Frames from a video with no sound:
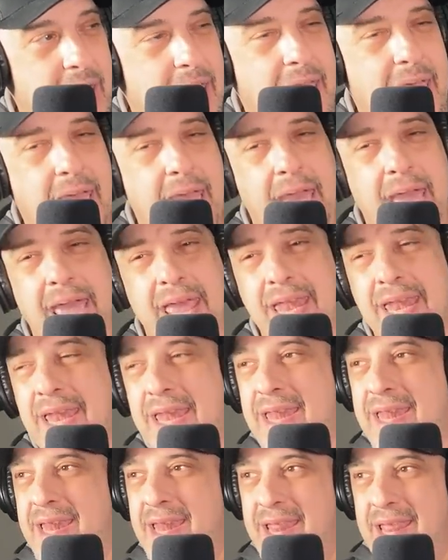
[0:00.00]

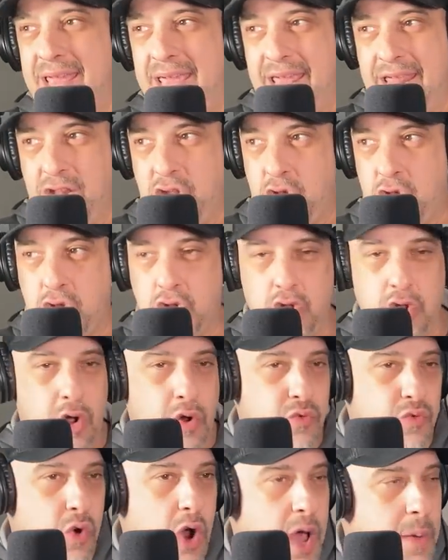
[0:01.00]
and it just
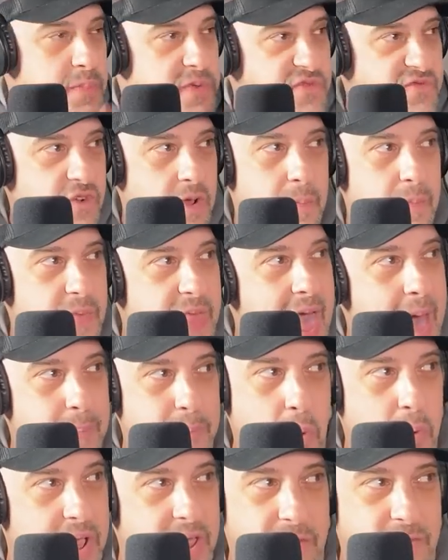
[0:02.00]
erupts from
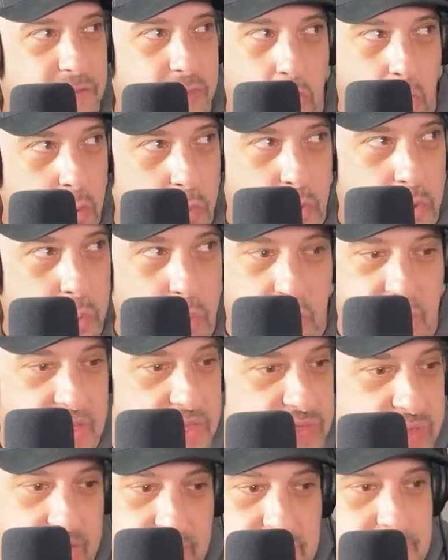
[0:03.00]
that point forward where he
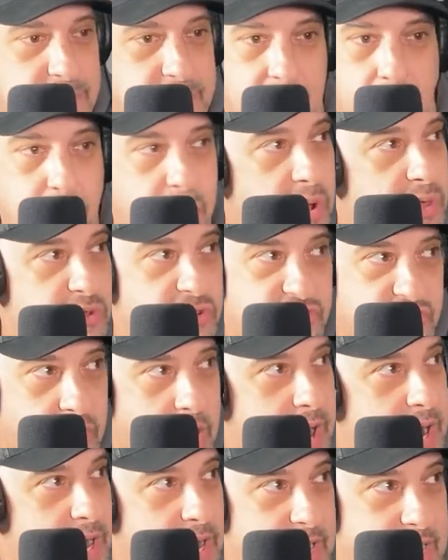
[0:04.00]
thinks my brother
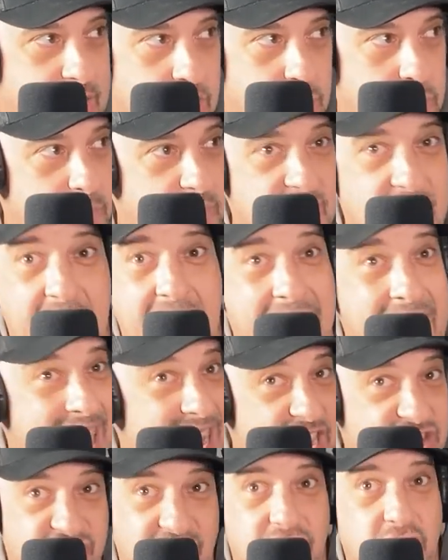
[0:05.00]
tried to kill me
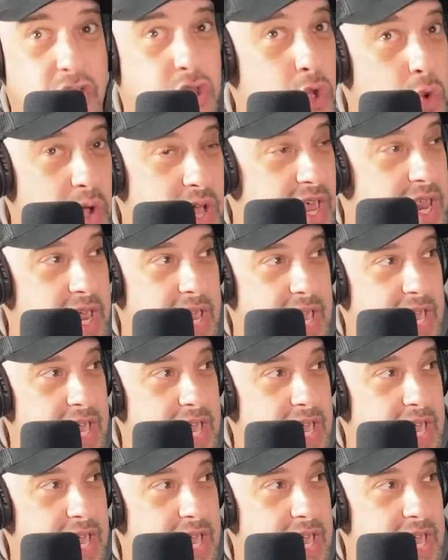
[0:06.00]
and he tried to do it